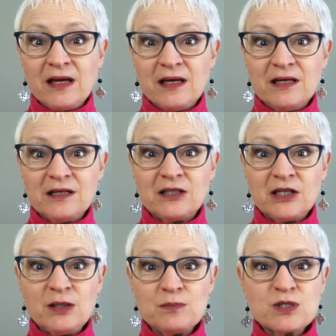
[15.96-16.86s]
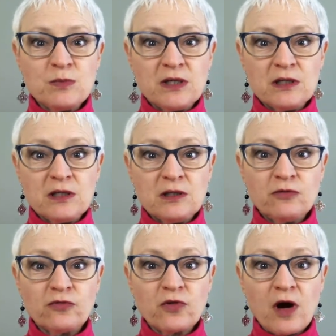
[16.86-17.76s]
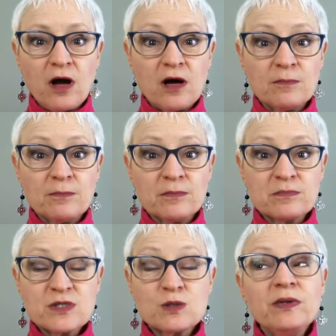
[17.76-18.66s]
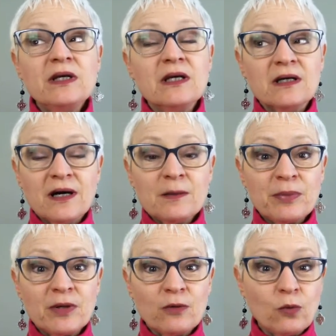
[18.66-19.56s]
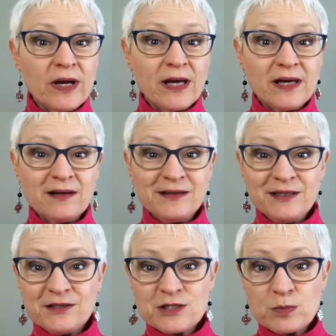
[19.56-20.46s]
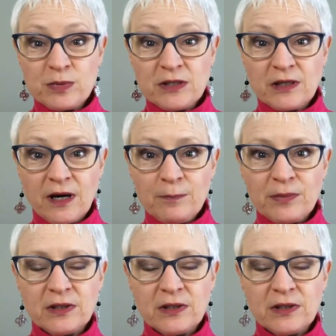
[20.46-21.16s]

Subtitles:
It keeps me from speaking up when I need to speak up.